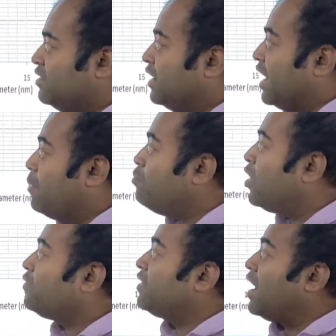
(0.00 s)
the number
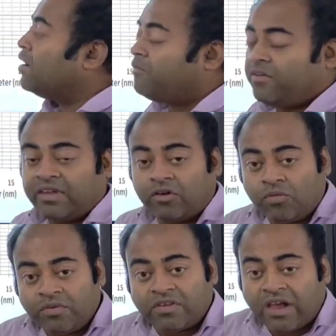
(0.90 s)
of surface
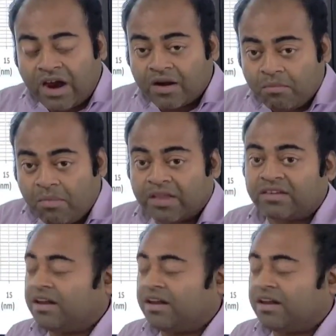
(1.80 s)
atoms are much